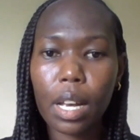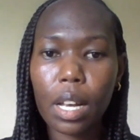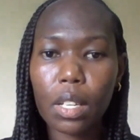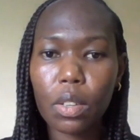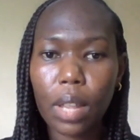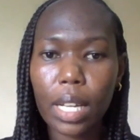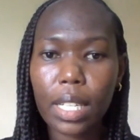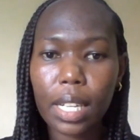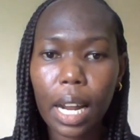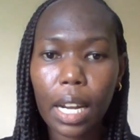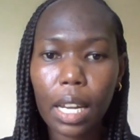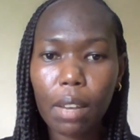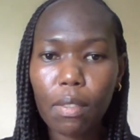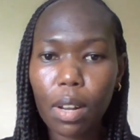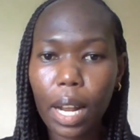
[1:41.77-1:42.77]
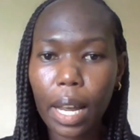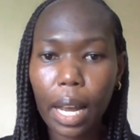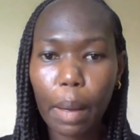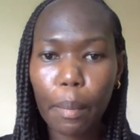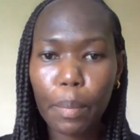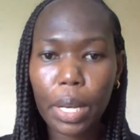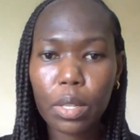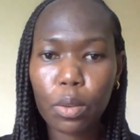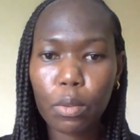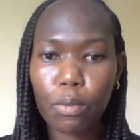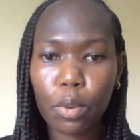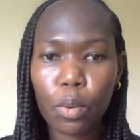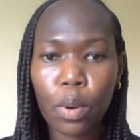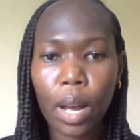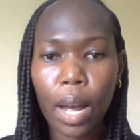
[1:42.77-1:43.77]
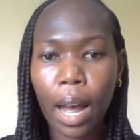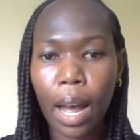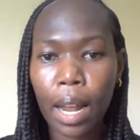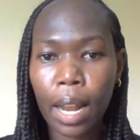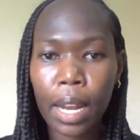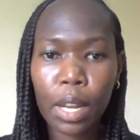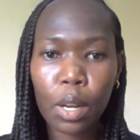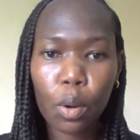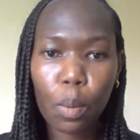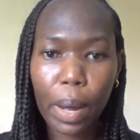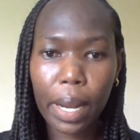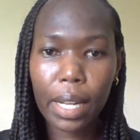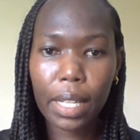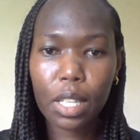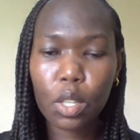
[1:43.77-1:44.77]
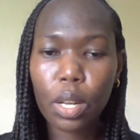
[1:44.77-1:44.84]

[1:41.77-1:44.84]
so that it can give you like a base of you learning Kubernetes.